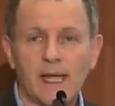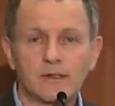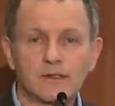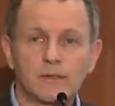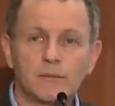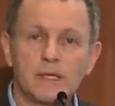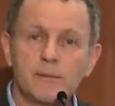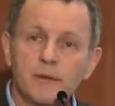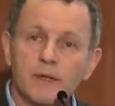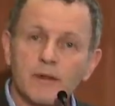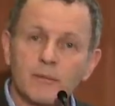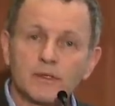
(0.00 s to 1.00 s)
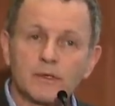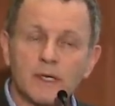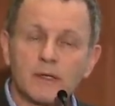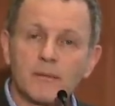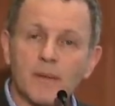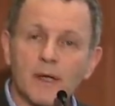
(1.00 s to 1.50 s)
And so people that have been
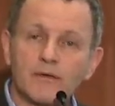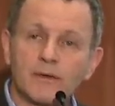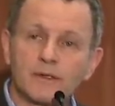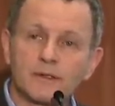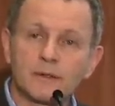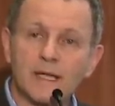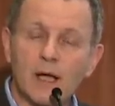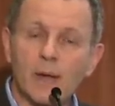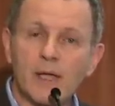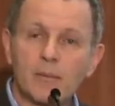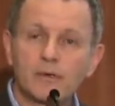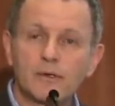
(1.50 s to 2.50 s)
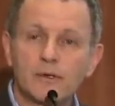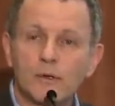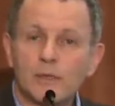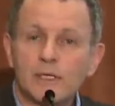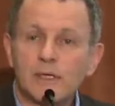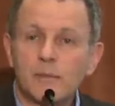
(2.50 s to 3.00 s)
trained in mindfulness are now able to
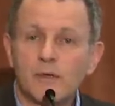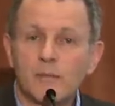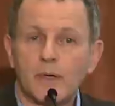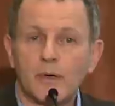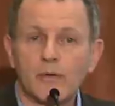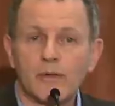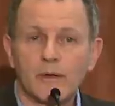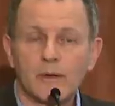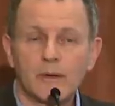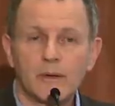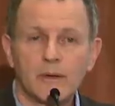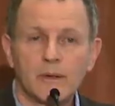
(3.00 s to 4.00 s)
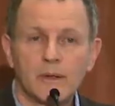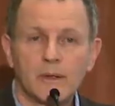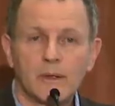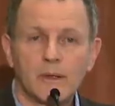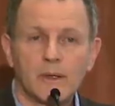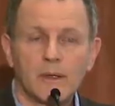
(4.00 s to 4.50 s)
do a little bit of both.
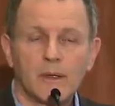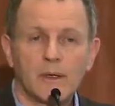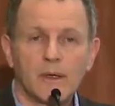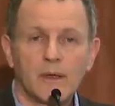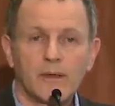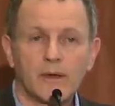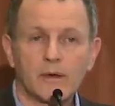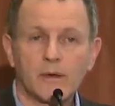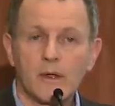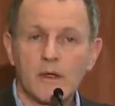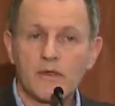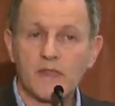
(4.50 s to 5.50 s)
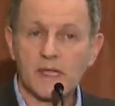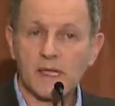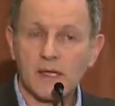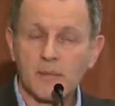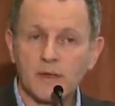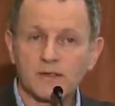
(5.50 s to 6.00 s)
They're
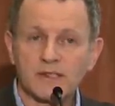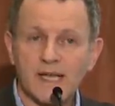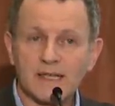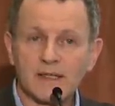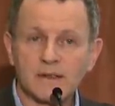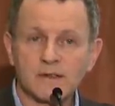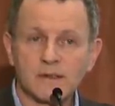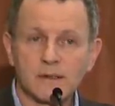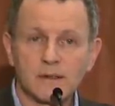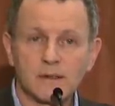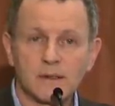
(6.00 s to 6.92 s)
thinking about sadness,